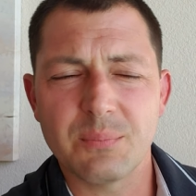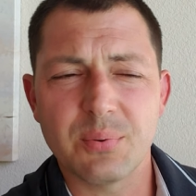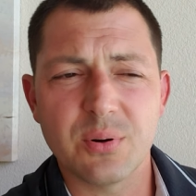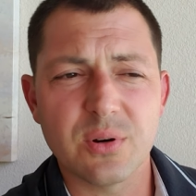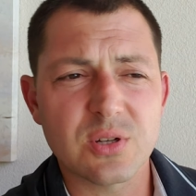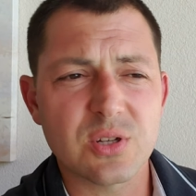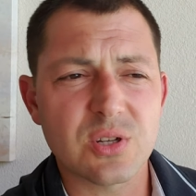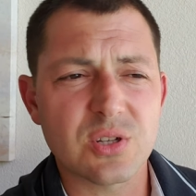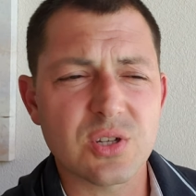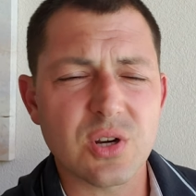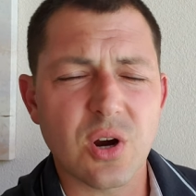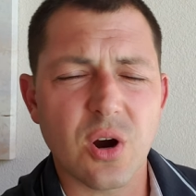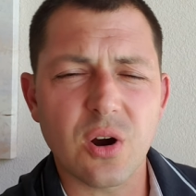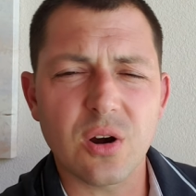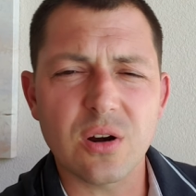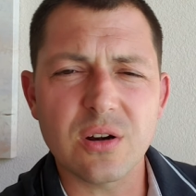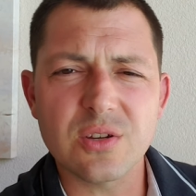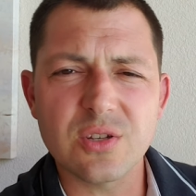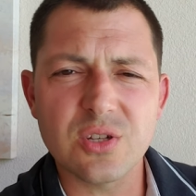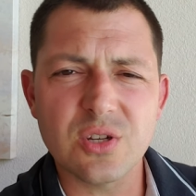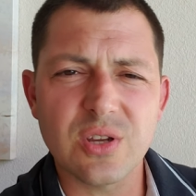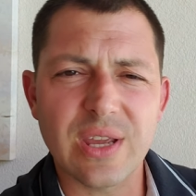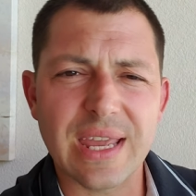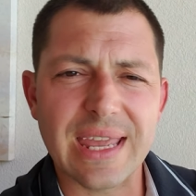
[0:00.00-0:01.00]
Push as hard
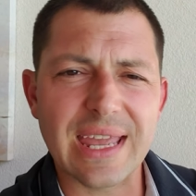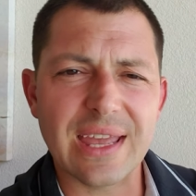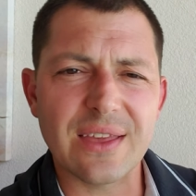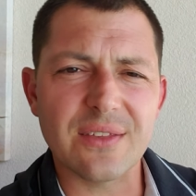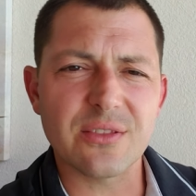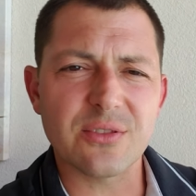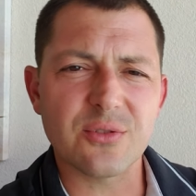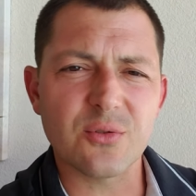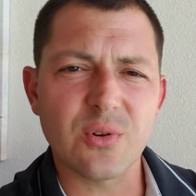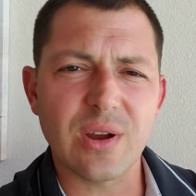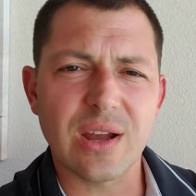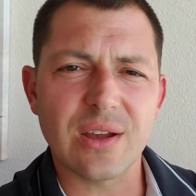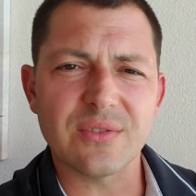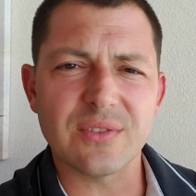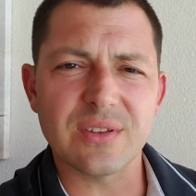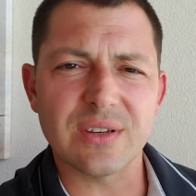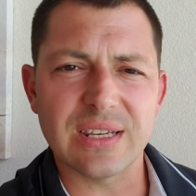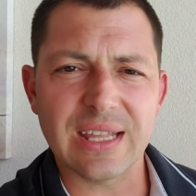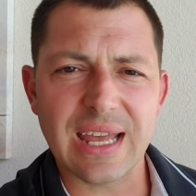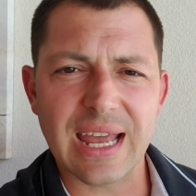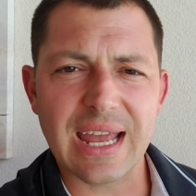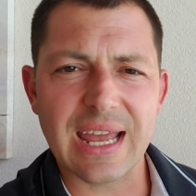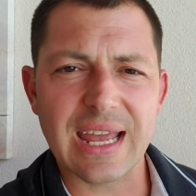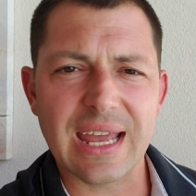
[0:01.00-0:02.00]
as you can throughout the
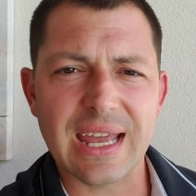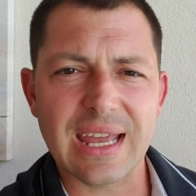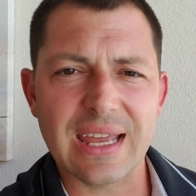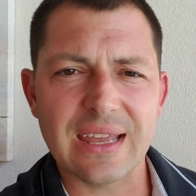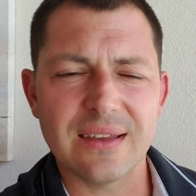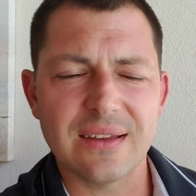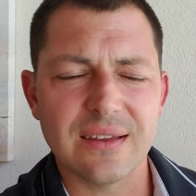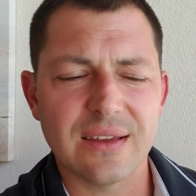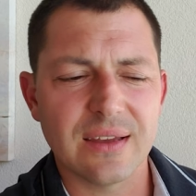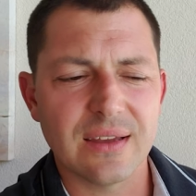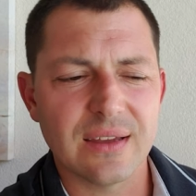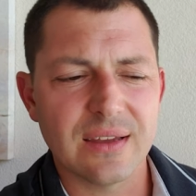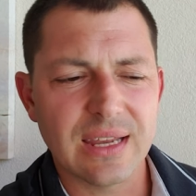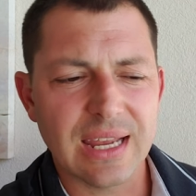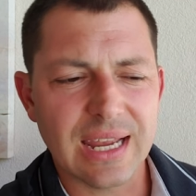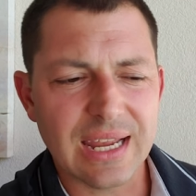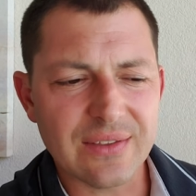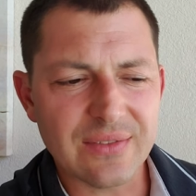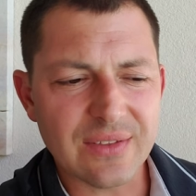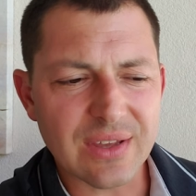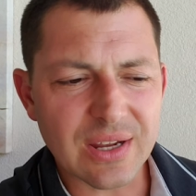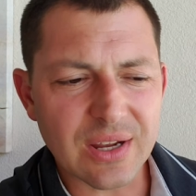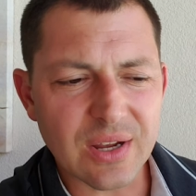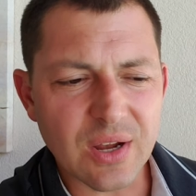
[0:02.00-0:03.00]
day
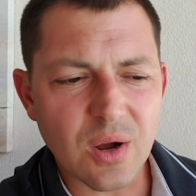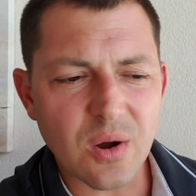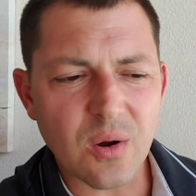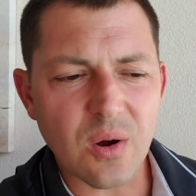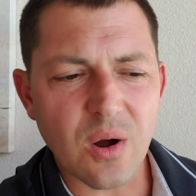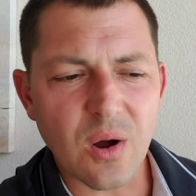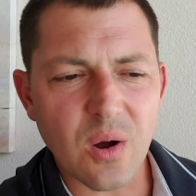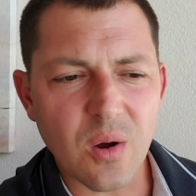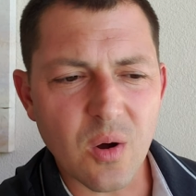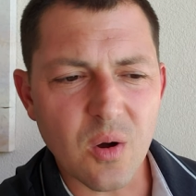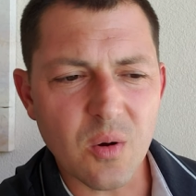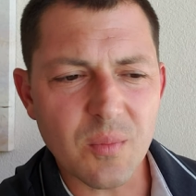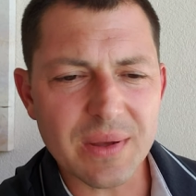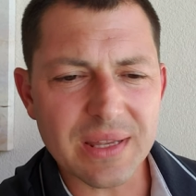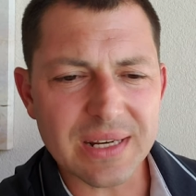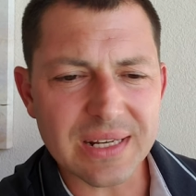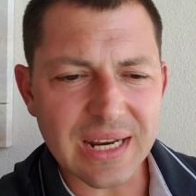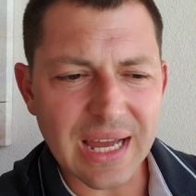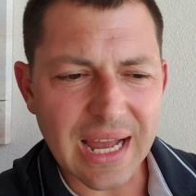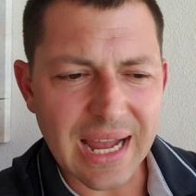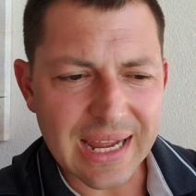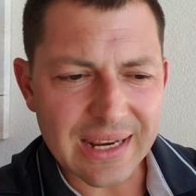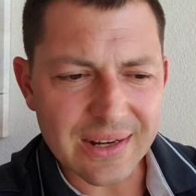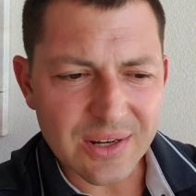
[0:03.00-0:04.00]
and then go home at
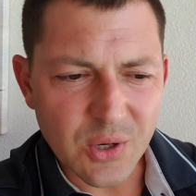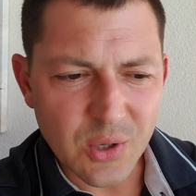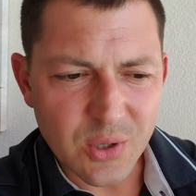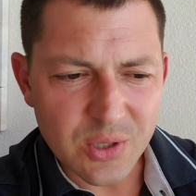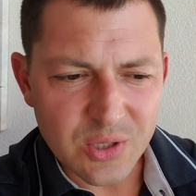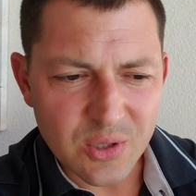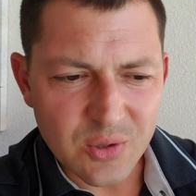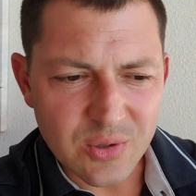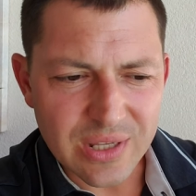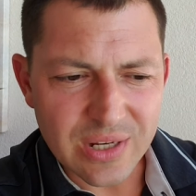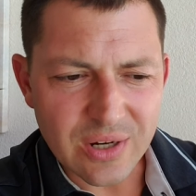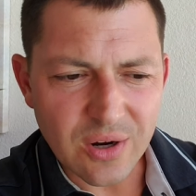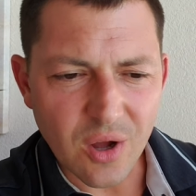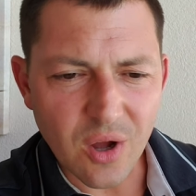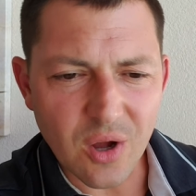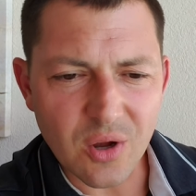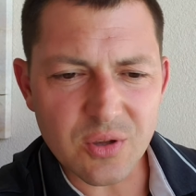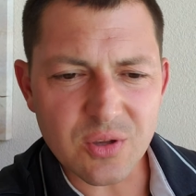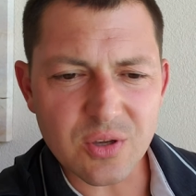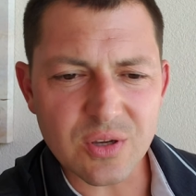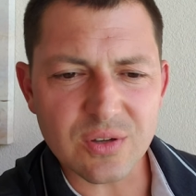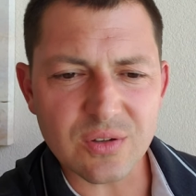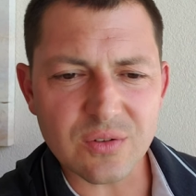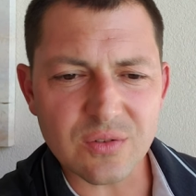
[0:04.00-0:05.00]
night knowing you did all
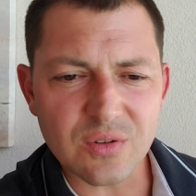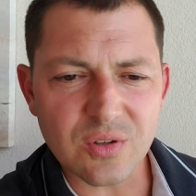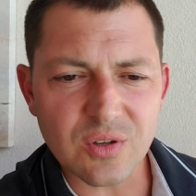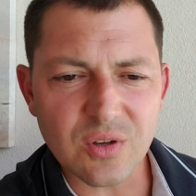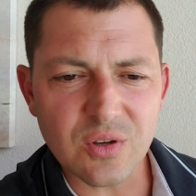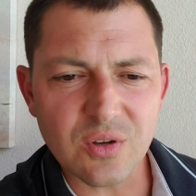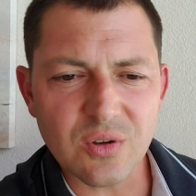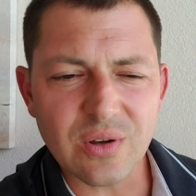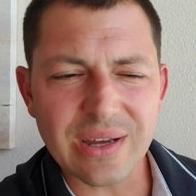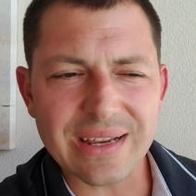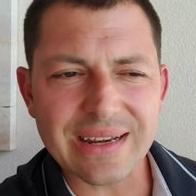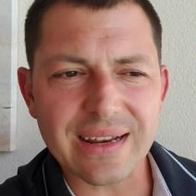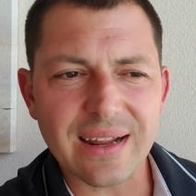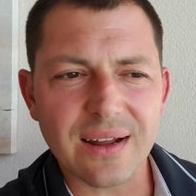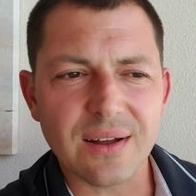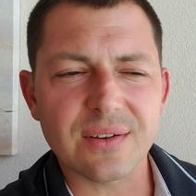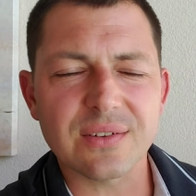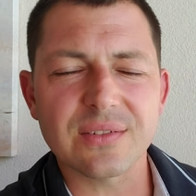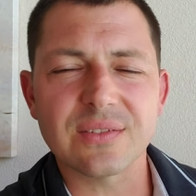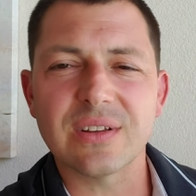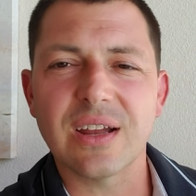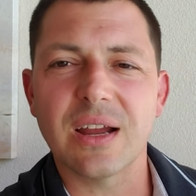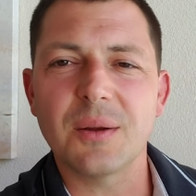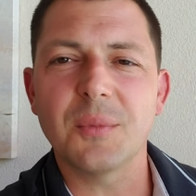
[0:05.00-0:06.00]
you could do, and now
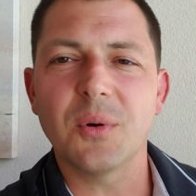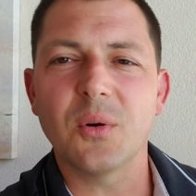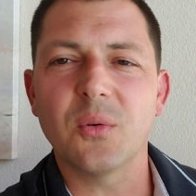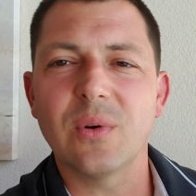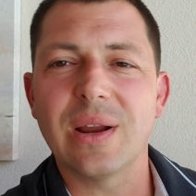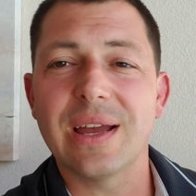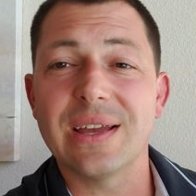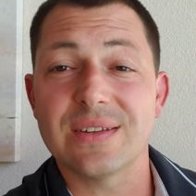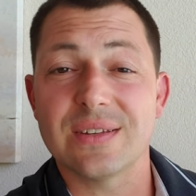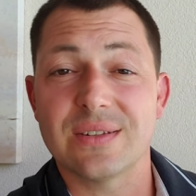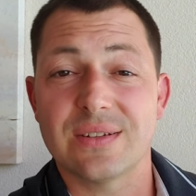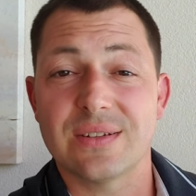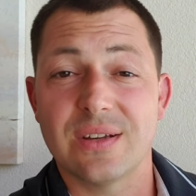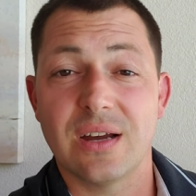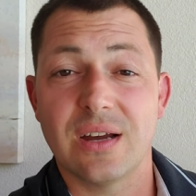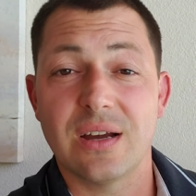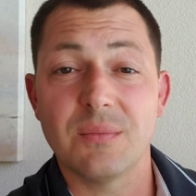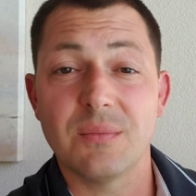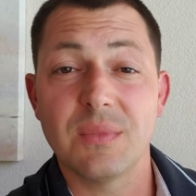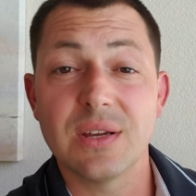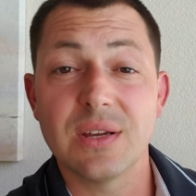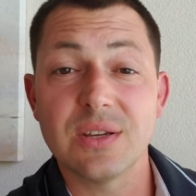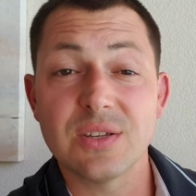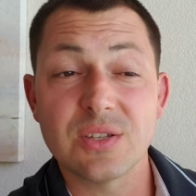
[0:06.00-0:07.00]
it's time to rest
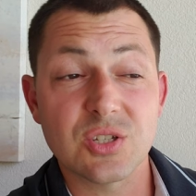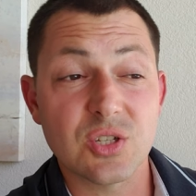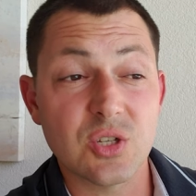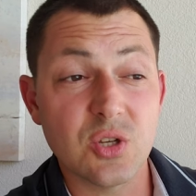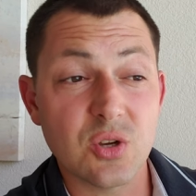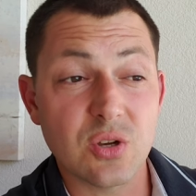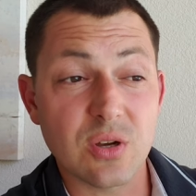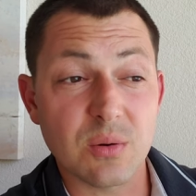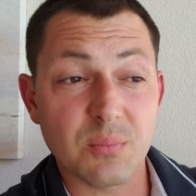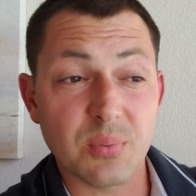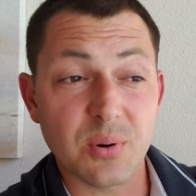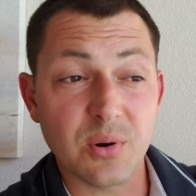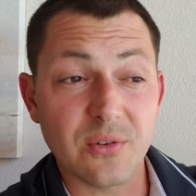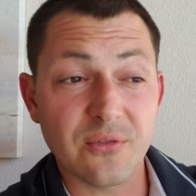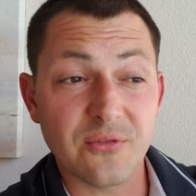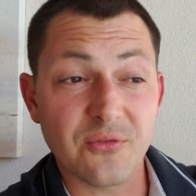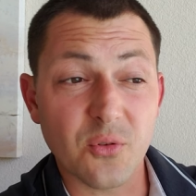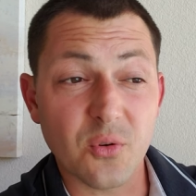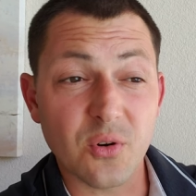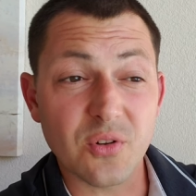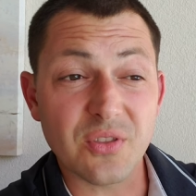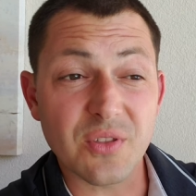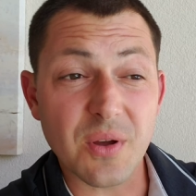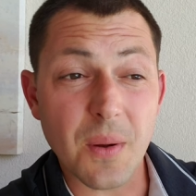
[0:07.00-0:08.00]
up so you can put
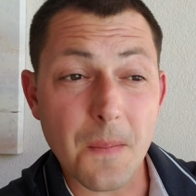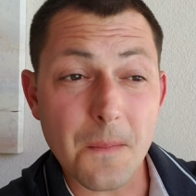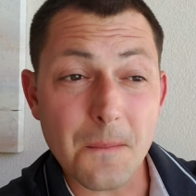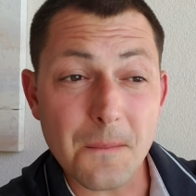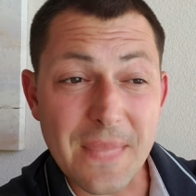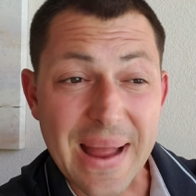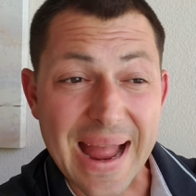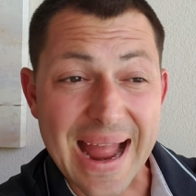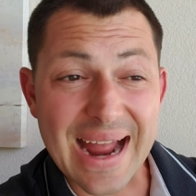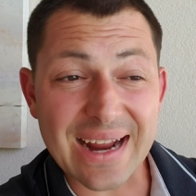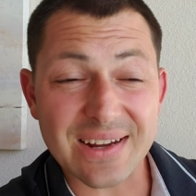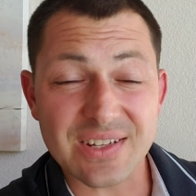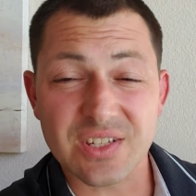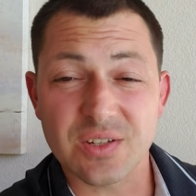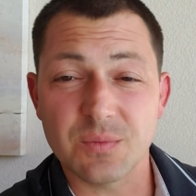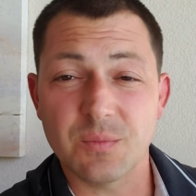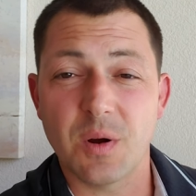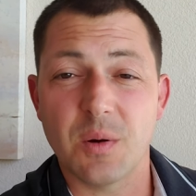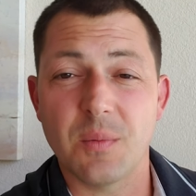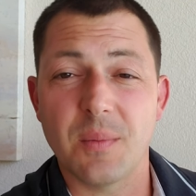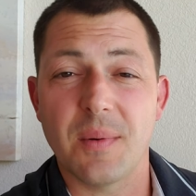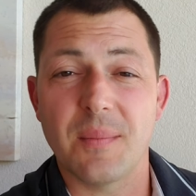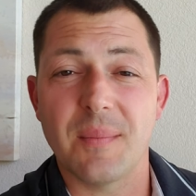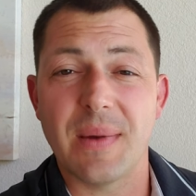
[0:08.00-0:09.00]
forth the
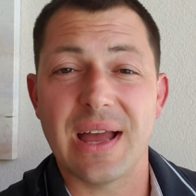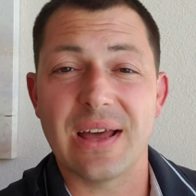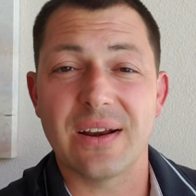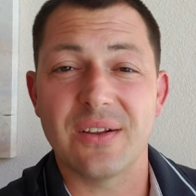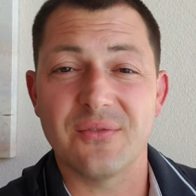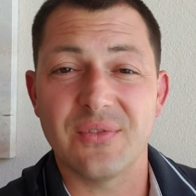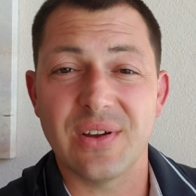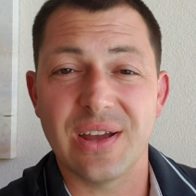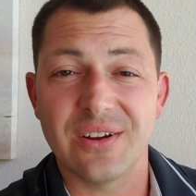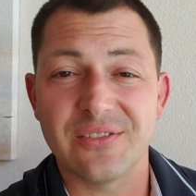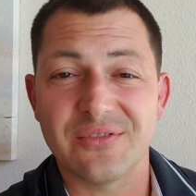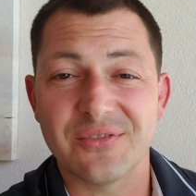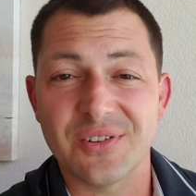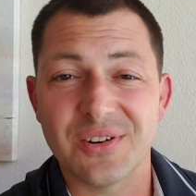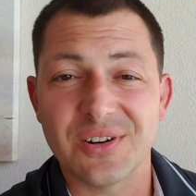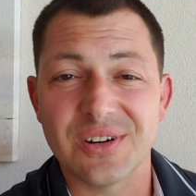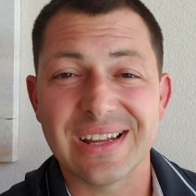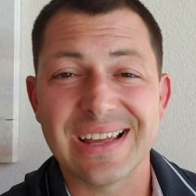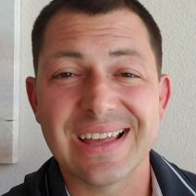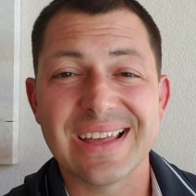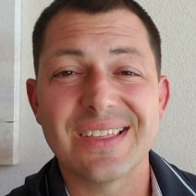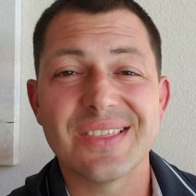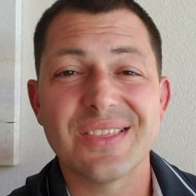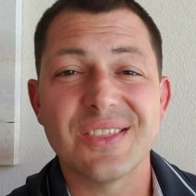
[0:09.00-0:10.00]
maximum amount of effort
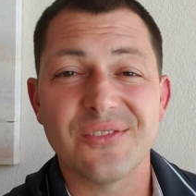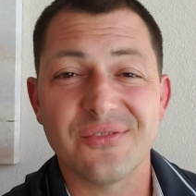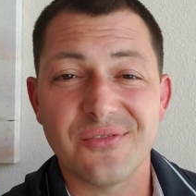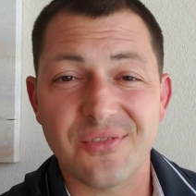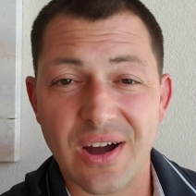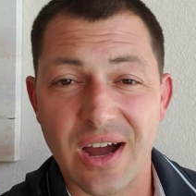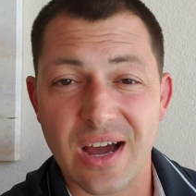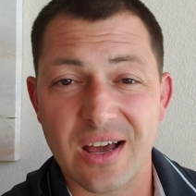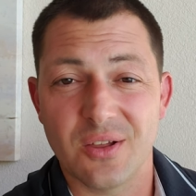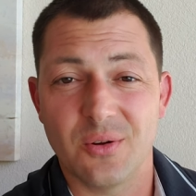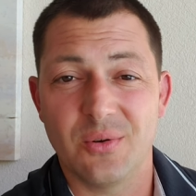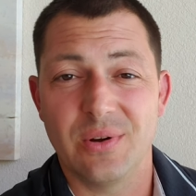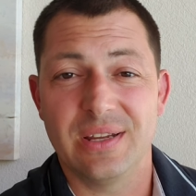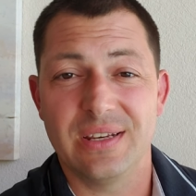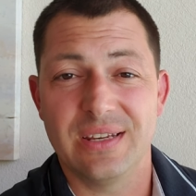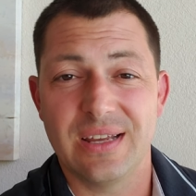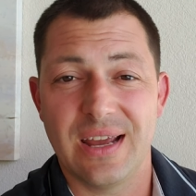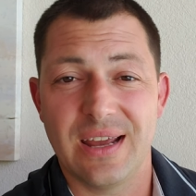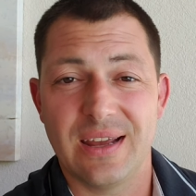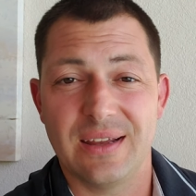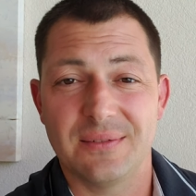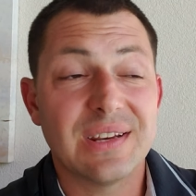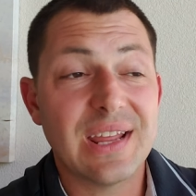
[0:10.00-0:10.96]
the following day.